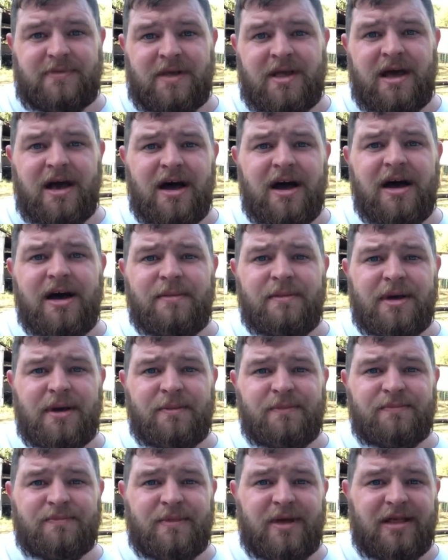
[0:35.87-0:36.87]
Um,
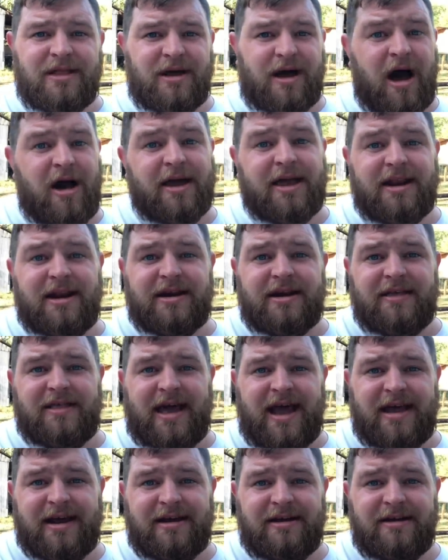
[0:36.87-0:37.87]
and I'll get into
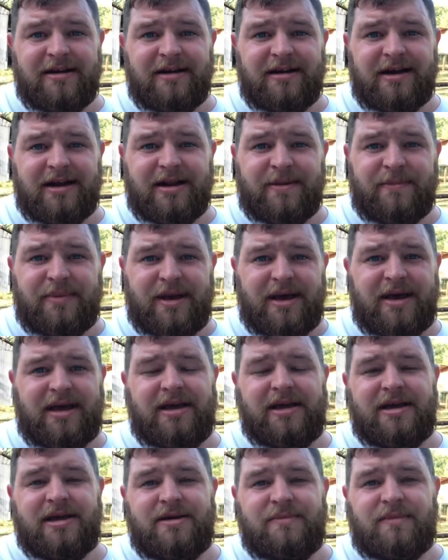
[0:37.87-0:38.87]
that here in a bit.
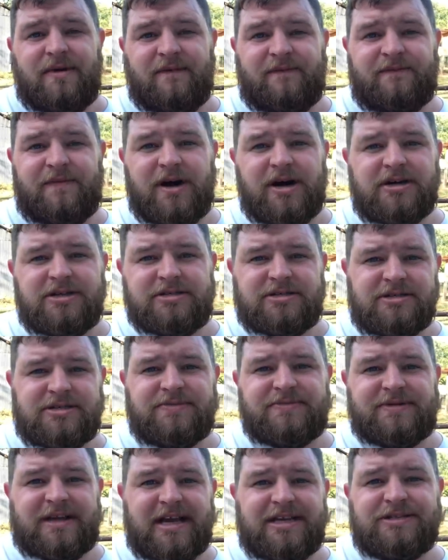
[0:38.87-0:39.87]
But first, there's some
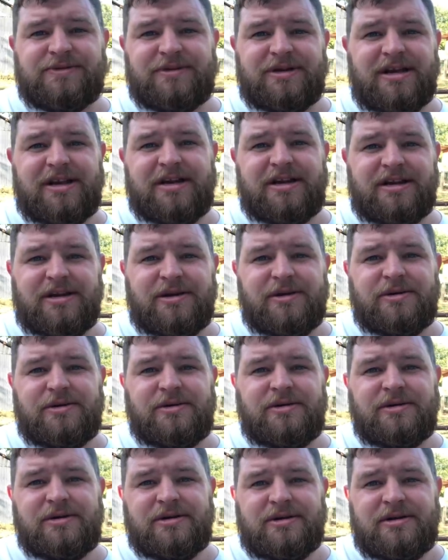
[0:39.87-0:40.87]
things we need to do
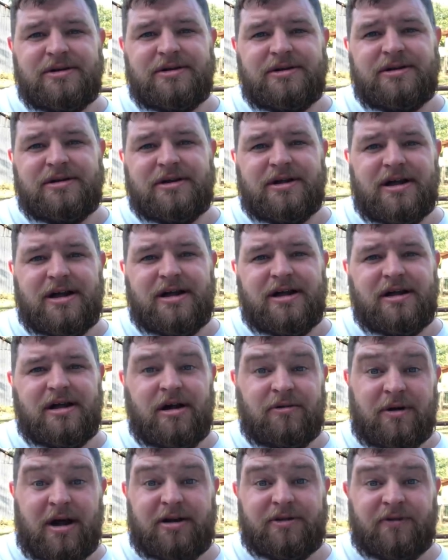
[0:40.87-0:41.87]

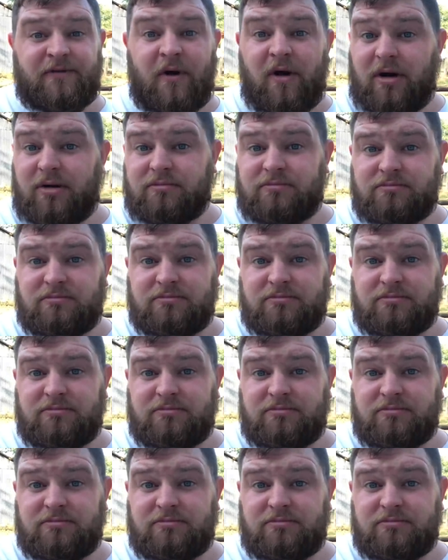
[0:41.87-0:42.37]
around the farm.